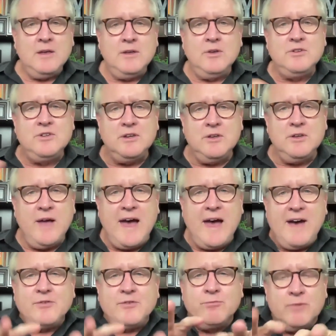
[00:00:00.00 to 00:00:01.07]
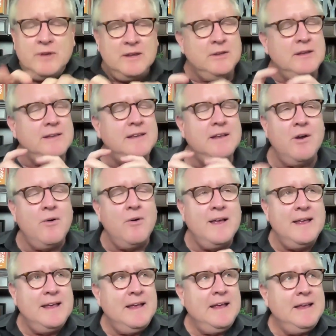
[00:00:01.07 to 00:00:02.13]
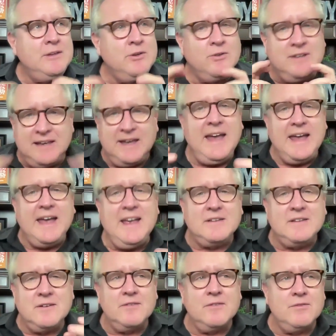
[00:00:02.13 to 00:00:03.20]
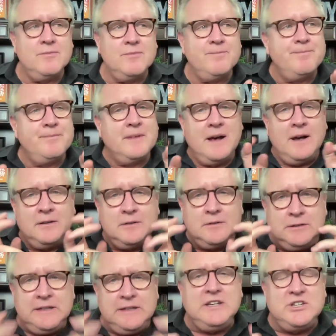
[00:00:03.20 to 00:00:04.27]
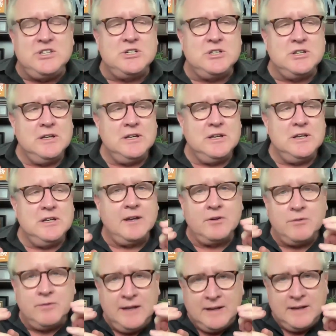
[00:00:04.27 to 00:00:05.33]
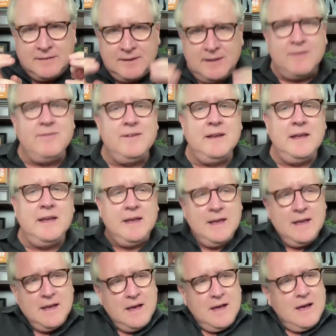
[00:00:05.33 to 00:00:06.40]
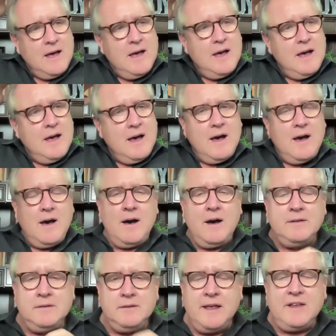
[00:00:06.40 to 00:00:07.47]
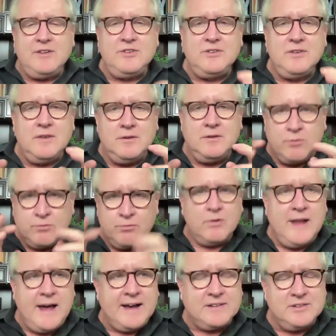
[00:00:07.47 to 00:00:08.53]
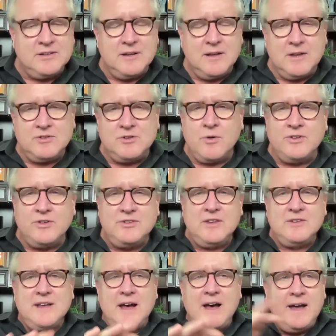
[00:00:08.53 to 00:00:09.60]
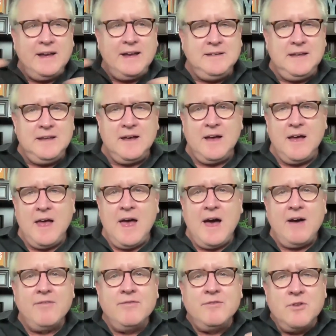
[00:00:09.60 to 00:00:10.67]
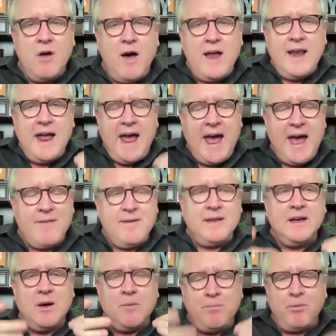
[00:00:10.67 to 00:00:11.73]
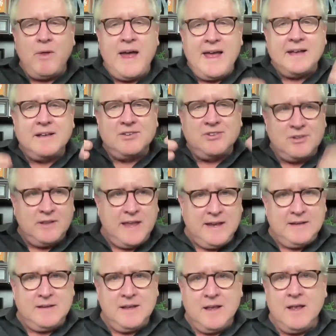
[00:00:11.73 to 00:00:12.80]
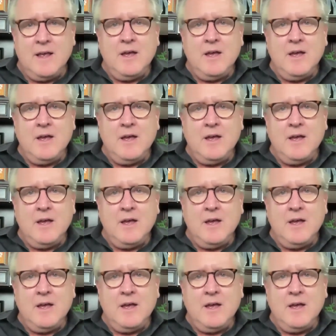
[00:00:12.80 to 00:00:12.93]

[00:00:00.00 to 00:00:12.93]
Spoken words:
You have to, you can't unleash that creativity unless you're relaxed. So it's this idea of not having a blank slate.